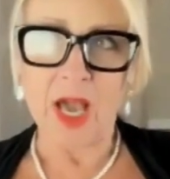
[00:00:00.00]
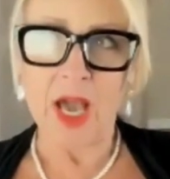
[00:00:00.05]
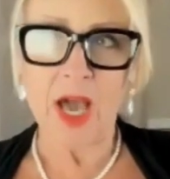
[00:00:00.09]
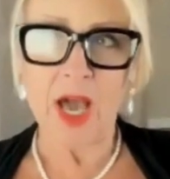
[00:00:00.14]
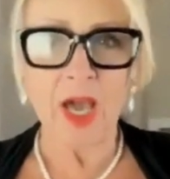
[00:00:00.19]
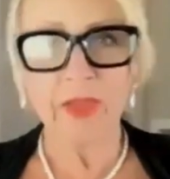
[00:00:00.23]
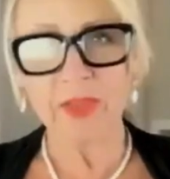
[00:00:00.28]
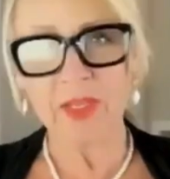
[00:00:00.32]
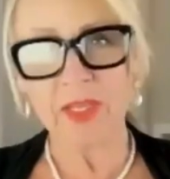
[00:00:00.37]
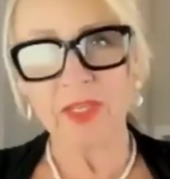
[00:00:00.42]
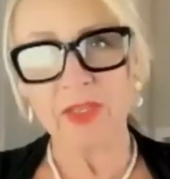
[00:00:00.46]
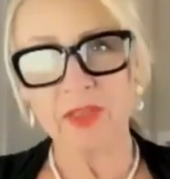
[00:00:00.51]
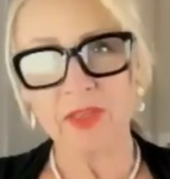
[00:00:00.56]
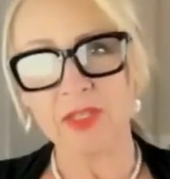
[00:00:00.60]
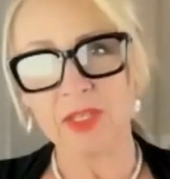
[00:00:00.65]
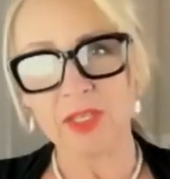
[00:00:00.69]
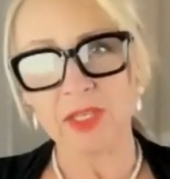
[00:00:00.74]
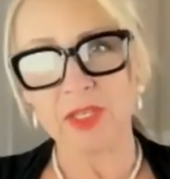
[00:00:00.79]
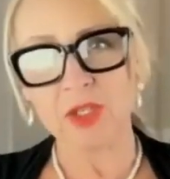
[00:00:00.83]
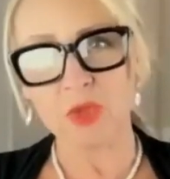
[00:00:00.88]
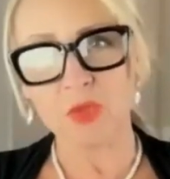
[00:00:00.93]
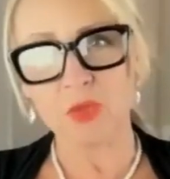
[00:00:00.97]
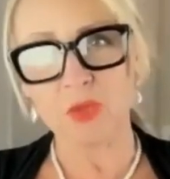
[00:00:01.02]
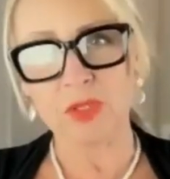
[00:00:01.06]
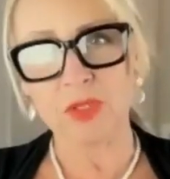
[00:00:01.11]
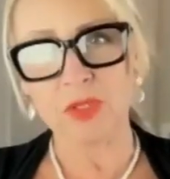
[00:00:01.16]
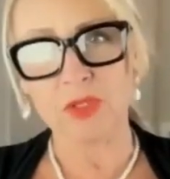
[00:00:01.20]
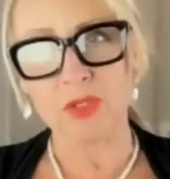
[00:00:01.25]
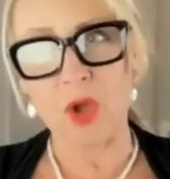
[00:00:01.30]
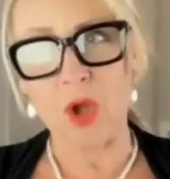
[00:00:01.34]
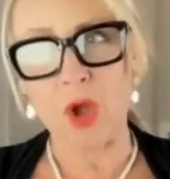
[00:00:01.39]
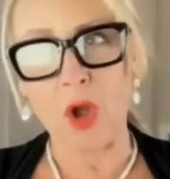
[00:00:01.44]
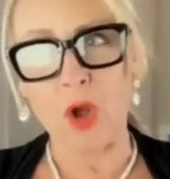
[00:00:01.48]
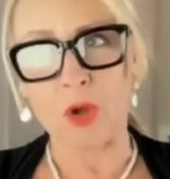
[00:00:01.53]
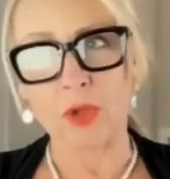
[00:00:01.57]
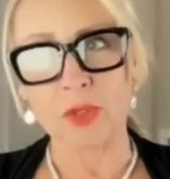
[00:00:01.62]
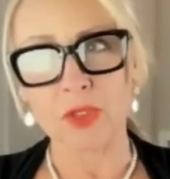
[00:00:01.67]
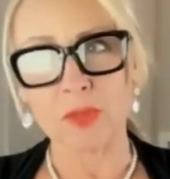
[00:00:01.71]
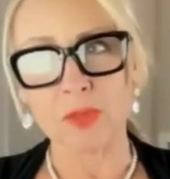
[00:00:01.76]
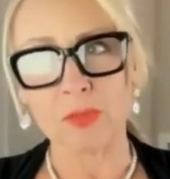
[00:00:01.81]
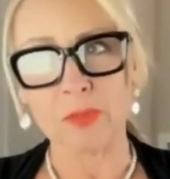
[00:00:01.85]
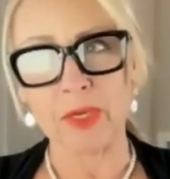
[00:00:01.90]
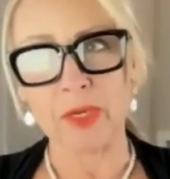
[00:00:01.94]
How did these
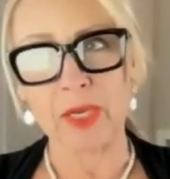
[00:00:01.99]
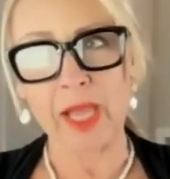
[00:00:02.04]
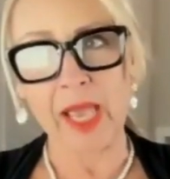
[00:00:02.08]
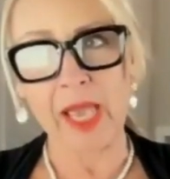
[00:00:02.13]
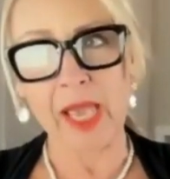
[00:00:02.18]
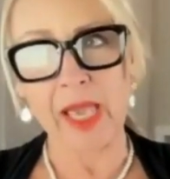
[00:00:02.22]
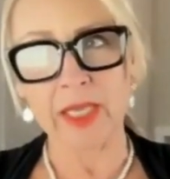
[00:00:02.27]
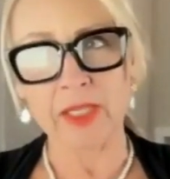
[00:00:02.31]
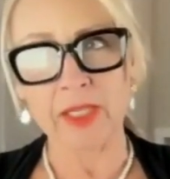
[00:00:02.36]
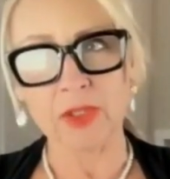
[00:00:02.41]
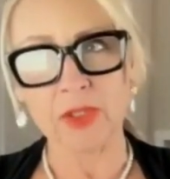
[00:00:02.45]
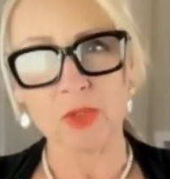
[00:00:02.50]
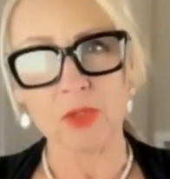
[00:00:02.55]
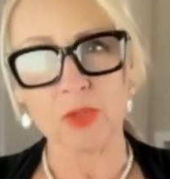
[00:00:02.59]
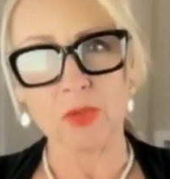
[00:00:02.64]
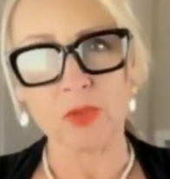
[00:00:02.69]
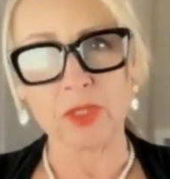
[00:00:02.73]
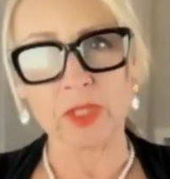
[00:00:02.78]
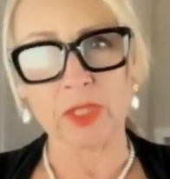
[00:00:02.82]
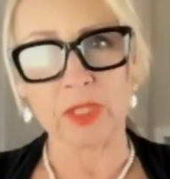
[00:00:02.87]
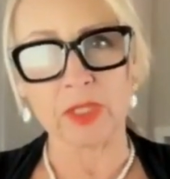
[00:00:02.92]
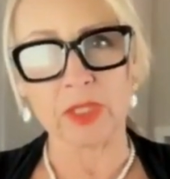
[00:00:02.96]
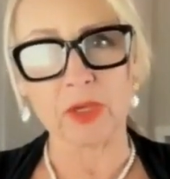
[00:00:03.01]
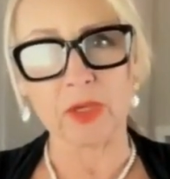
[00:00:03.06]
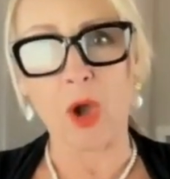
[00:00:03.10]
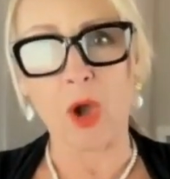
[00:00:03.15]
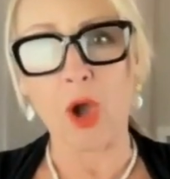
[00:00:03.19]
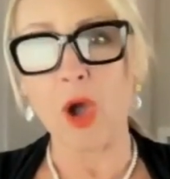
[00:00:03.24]
results play into the